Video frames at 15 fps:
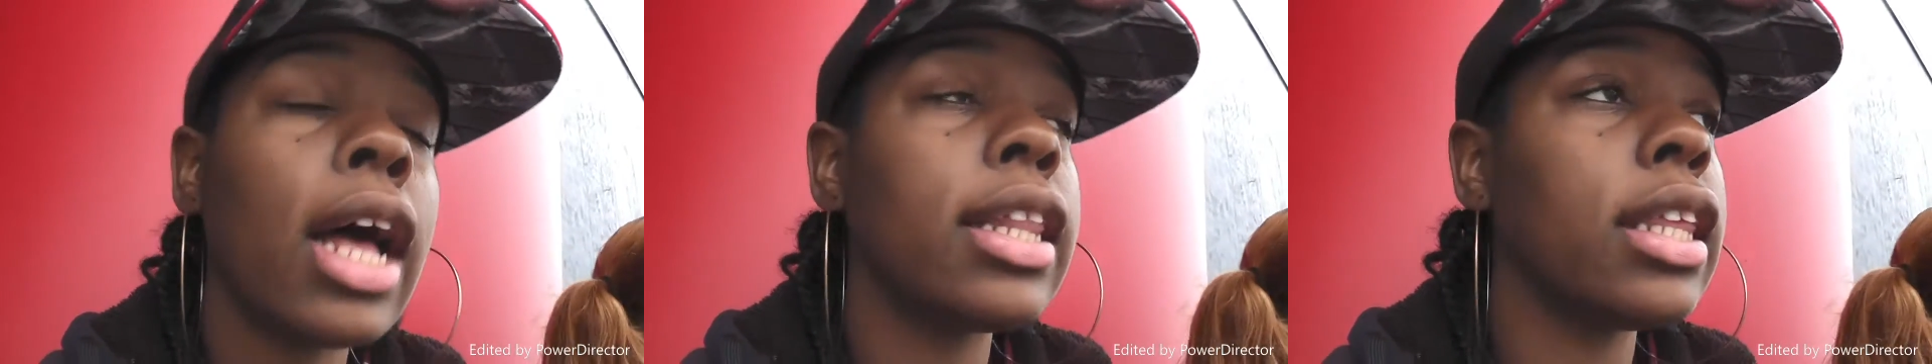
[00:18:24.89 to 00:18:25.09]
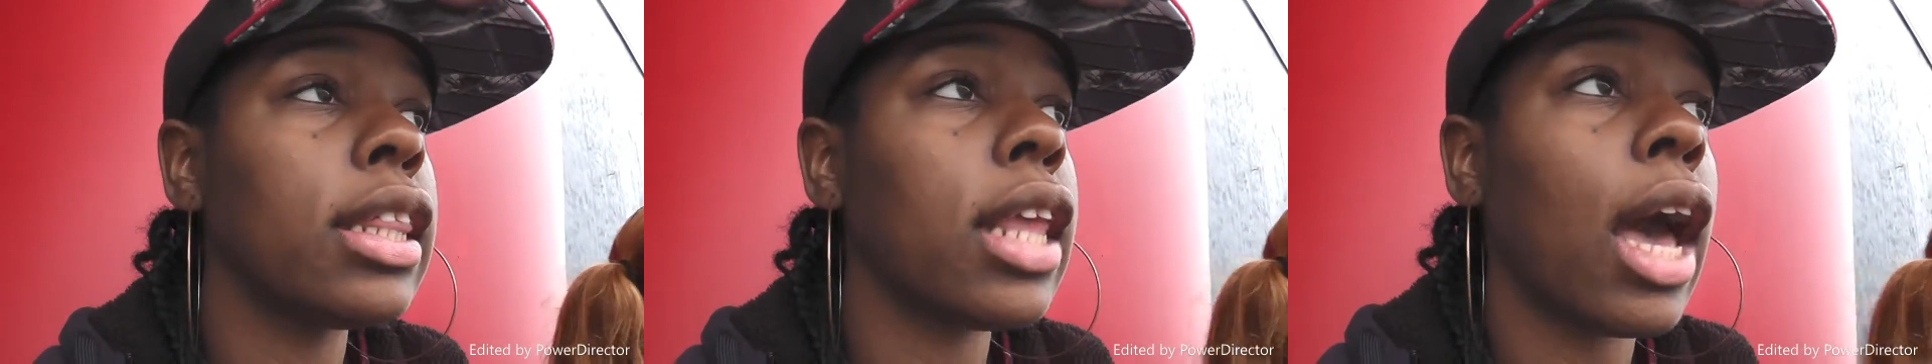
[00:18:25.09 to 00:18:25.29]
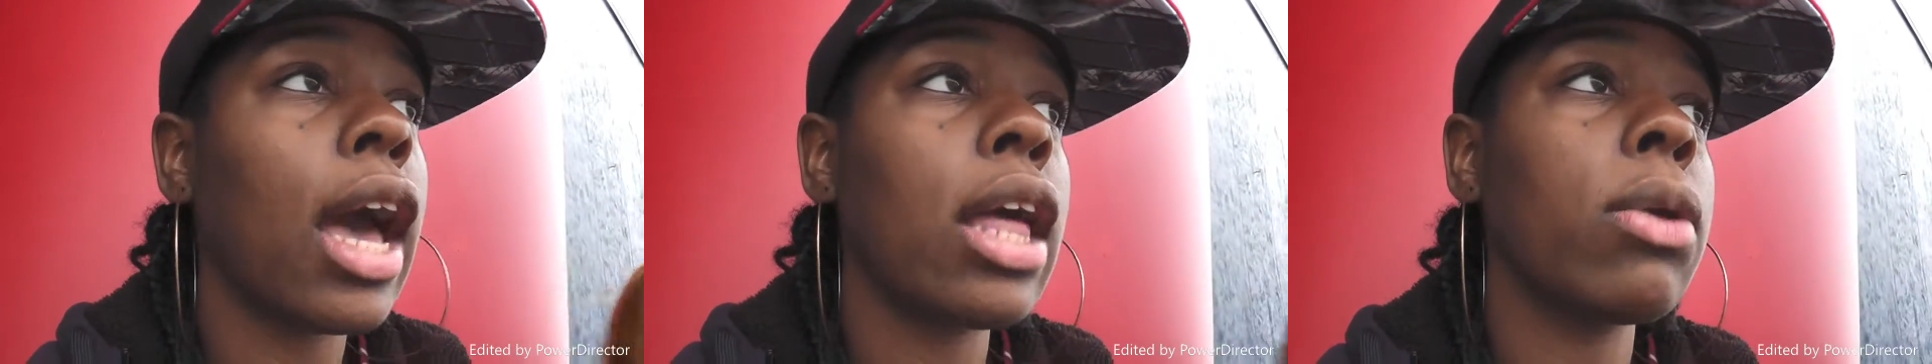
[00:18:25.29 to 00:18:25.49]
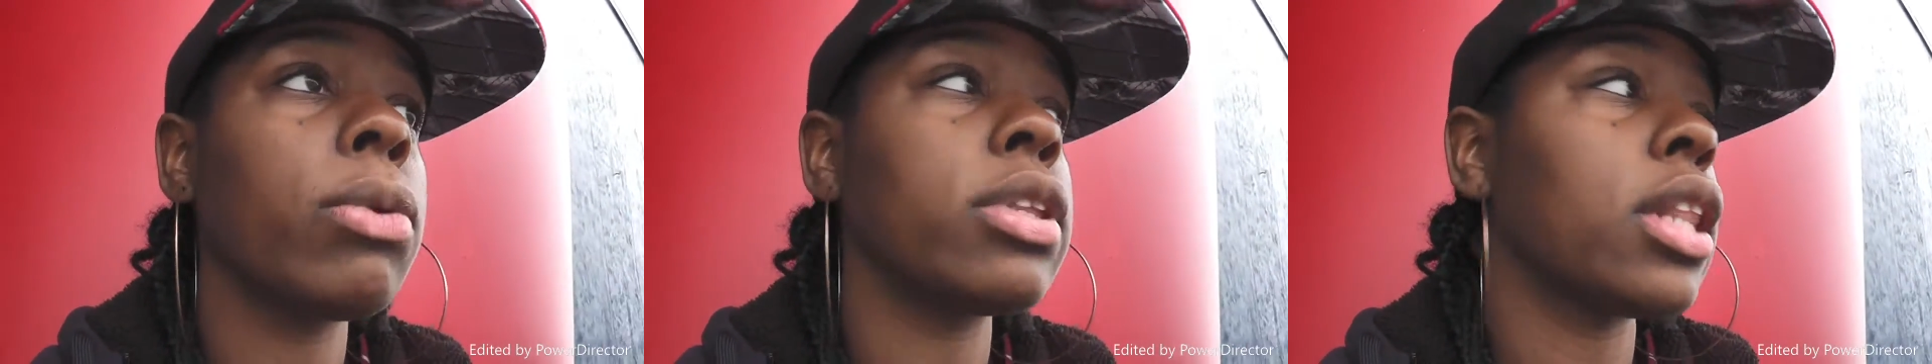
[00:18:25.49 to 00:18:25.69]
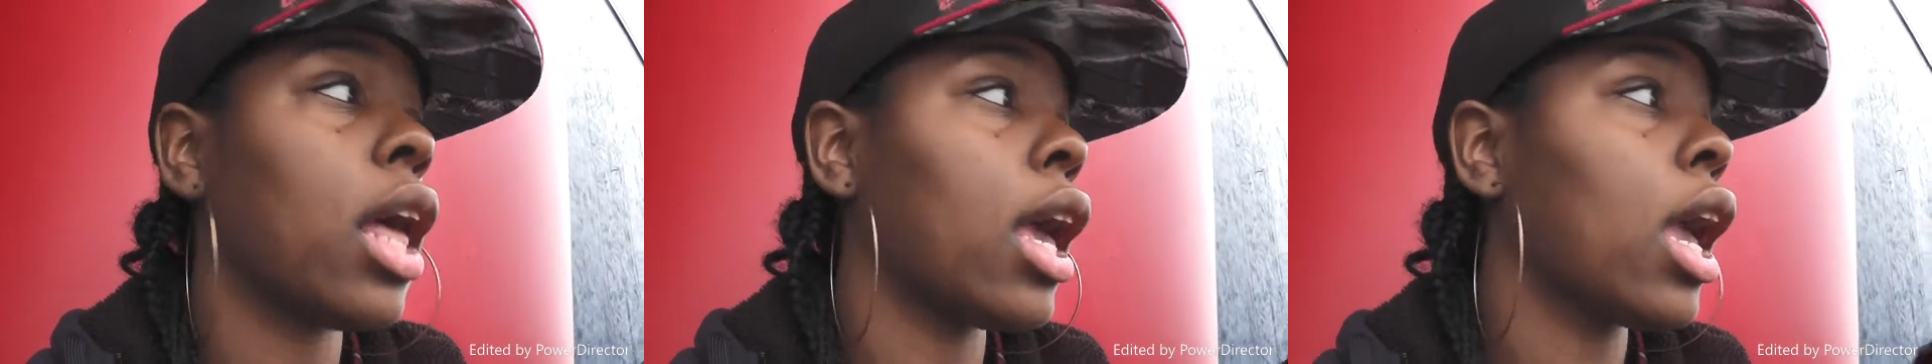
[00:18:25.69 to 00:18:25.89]
I did that.
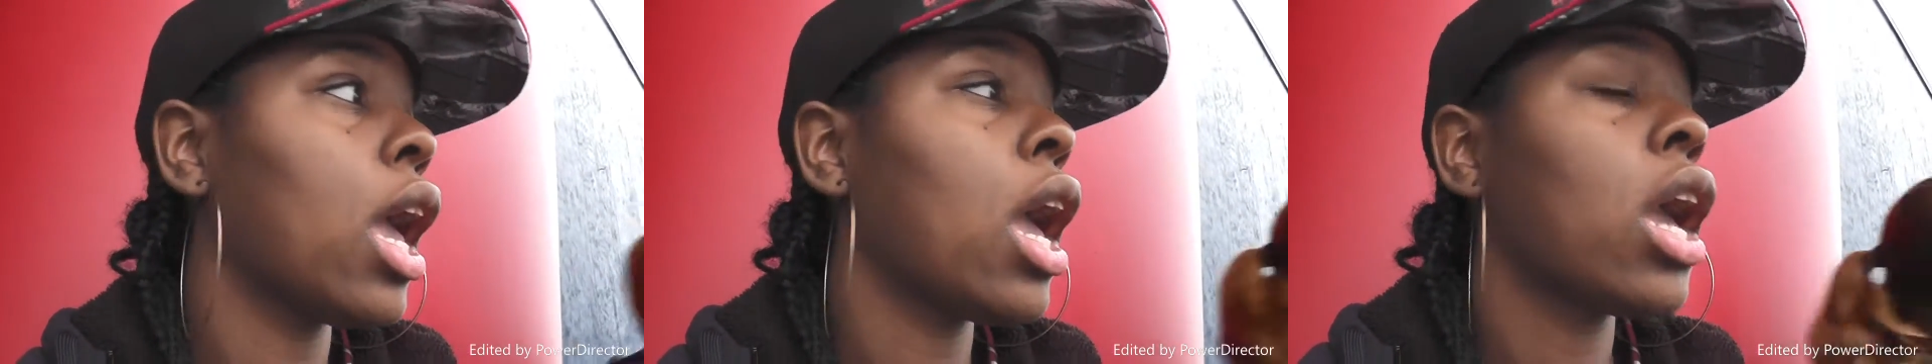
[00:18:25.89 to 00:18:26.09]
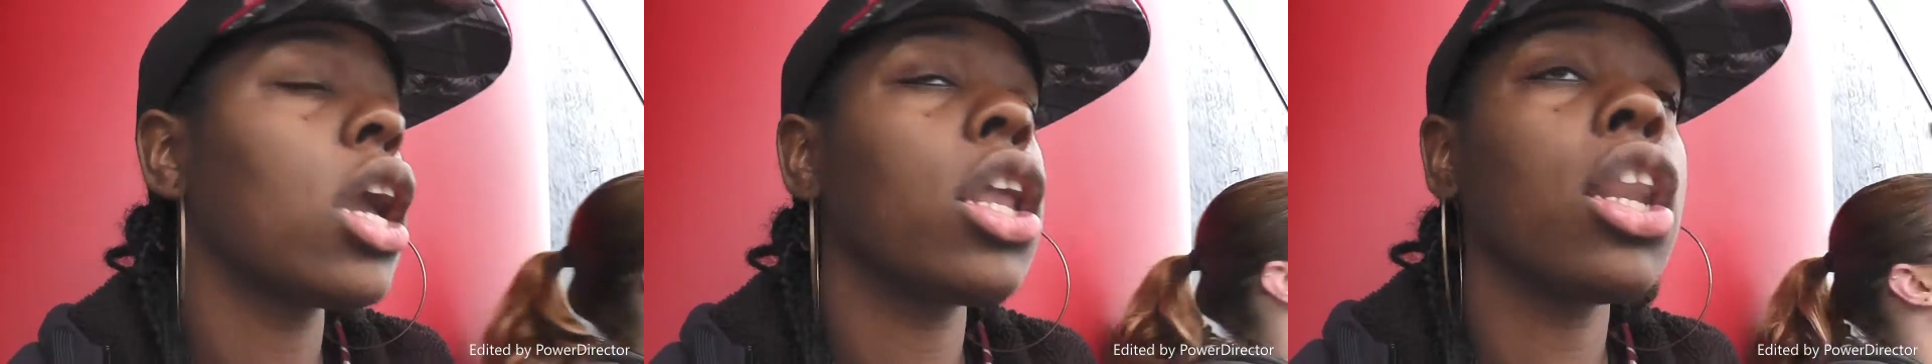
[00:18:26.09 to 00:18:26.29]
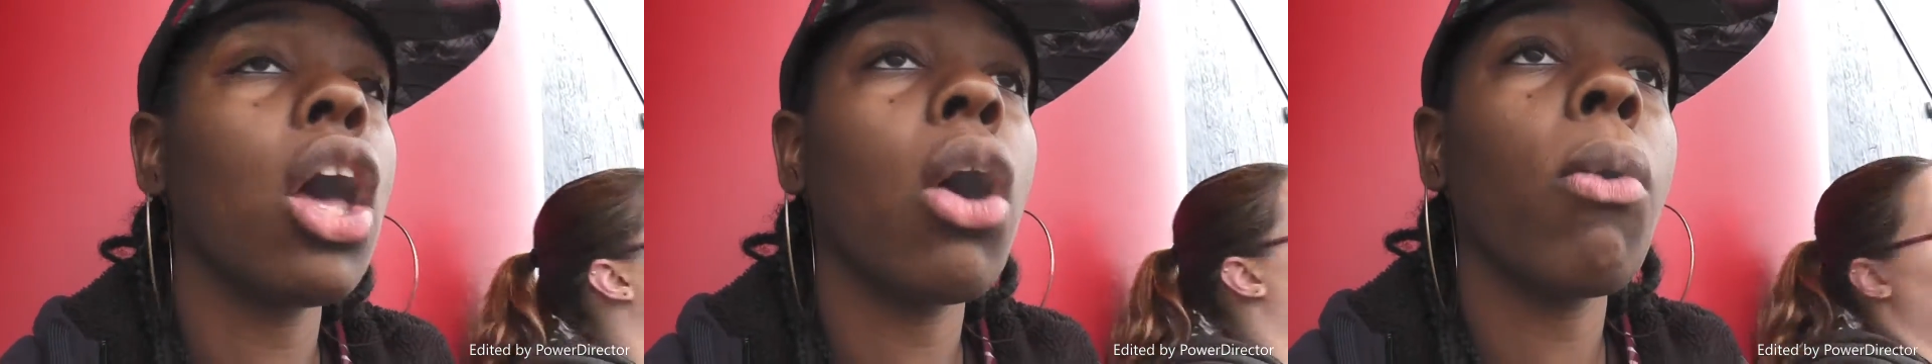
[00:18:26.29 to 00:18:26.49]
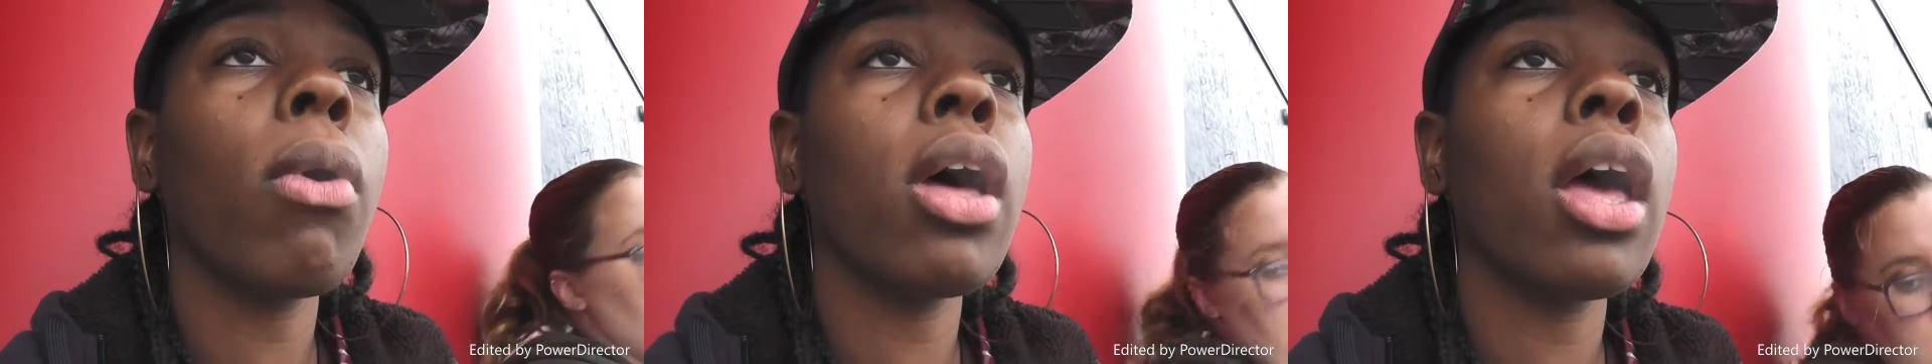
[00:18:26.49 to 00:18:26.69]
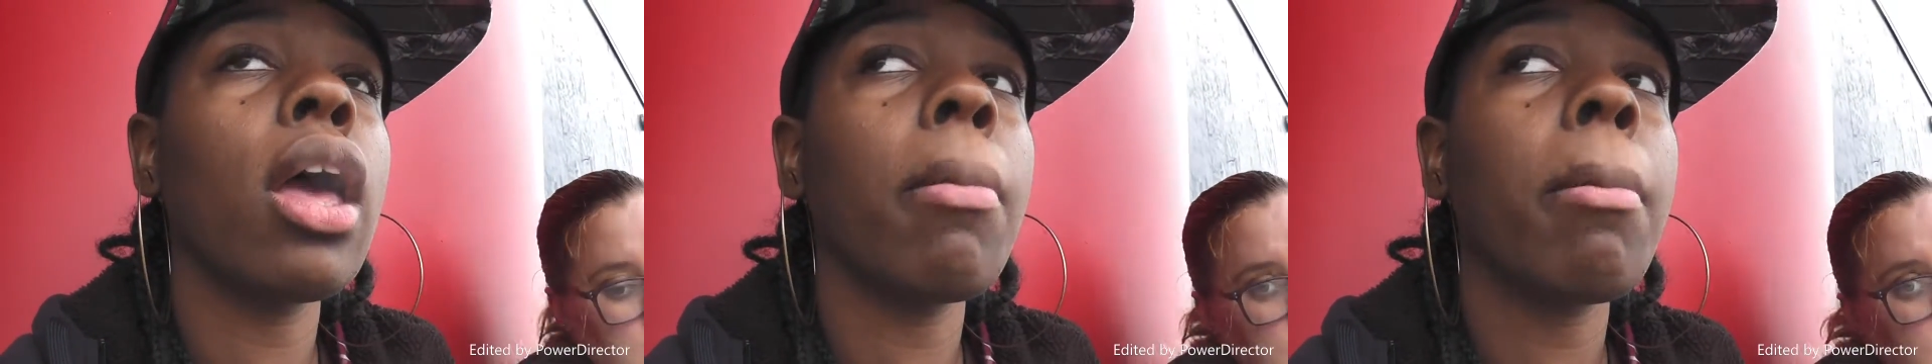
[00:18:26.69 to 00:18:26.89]
It was like, you know
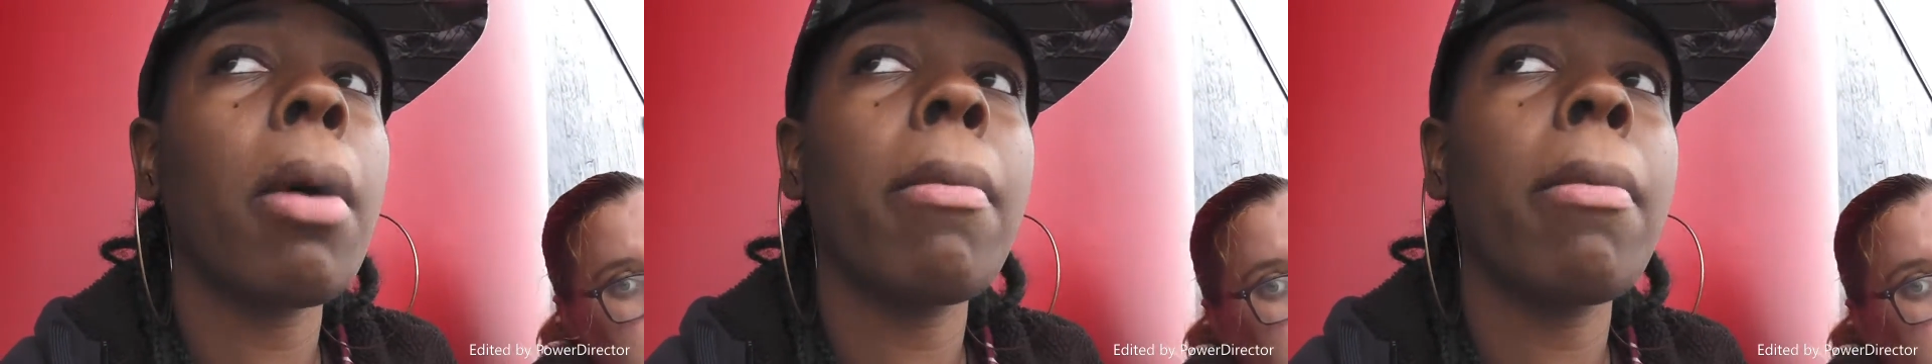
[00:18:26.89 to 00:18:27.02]
what?